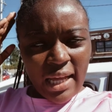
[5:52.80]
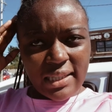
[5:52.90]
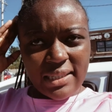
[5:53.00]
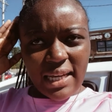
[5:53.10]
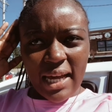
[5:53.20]

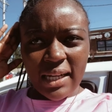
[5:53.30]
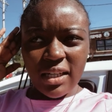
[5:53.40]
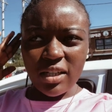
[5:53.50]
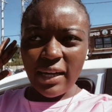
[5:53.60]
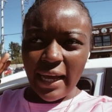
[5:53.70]
Then
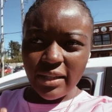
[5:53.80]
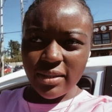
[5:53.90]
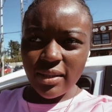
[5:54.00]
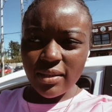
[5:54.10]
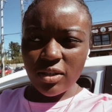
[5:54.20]
I
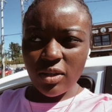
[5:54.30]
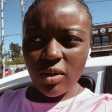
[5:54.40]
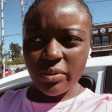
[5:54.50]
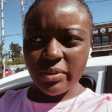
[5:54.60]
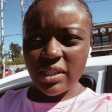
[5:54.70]
took
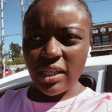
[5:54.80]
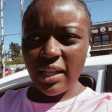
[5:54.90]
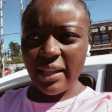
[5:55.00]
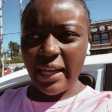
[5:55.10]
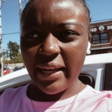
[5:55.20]
notes,
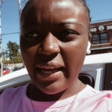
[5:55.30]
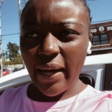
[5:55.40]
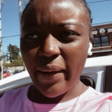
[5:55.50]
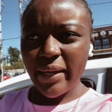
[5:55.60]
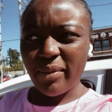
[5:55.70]
like
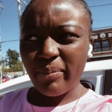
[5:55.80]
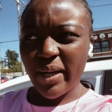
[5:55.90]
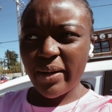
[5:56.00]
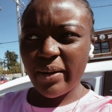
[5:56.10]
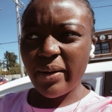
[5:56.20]
how I can
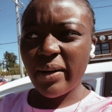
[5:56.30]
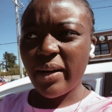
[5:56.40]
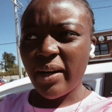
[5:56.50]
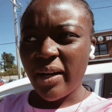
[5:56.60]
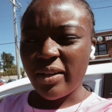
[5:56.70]
better,
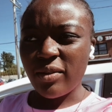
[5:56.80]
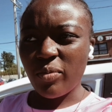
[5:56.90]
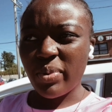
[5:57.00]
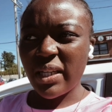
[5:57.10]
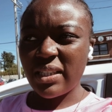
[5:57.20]
you know,
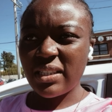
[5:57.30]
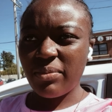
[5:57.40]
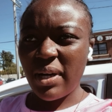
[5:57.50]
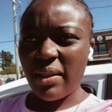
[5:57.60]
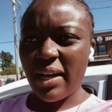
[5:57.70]
places
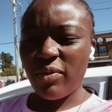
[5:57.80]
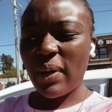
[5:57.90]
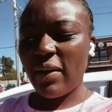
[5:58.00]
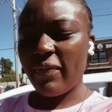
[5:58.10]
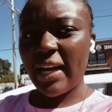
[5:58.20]
in my life
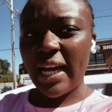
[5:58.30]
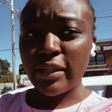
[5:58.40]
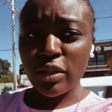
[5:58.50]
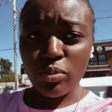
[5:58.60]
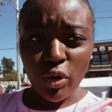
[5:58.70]
where I feel like I
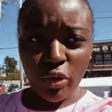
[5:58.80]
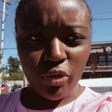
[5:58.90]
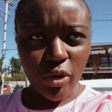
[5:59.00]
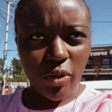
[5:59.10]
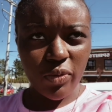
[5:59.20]
need more
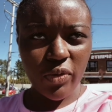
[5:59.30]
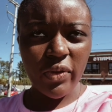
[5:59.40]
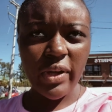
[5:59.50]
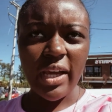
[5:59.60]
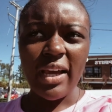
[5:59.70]

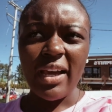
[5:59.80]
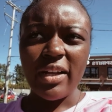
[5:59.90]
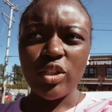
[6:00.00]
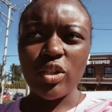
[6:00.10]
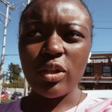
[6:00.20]
growth.
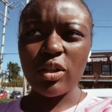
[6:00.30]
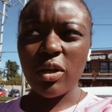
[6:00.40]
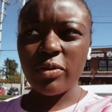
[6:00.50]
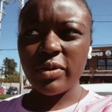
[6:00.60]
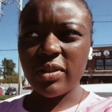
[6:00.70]
Took
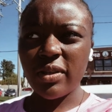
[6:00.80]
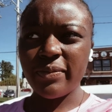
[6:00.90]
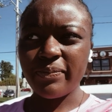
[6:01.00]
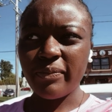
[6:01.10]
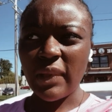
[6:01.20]
notes.
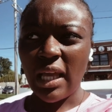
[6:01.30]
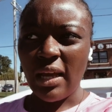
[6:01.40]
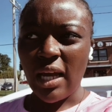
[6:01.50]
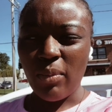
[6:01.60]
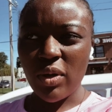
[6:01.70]

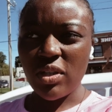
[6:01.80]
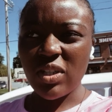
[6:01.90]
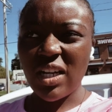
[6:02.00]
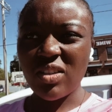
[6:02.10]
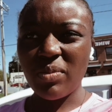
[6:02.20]
I'm going to
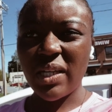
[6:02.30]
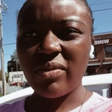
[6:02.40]
try to be